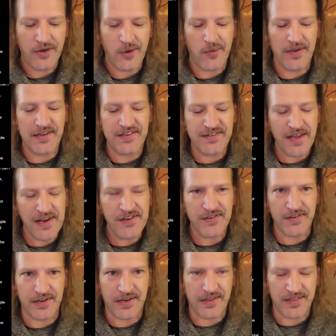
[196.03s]
So
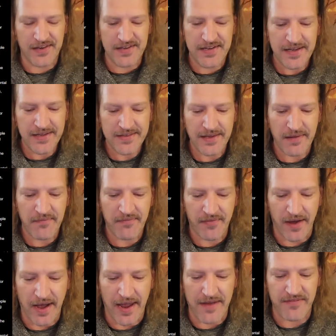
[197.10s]
essentially, the D S M
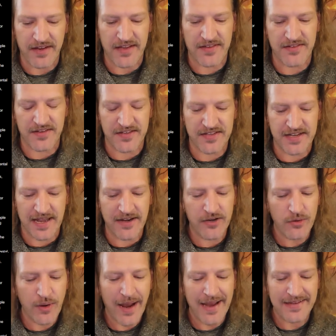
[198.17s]
five is a
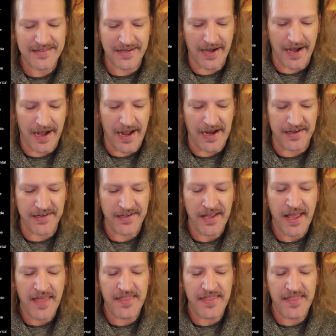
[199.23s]
standardized guide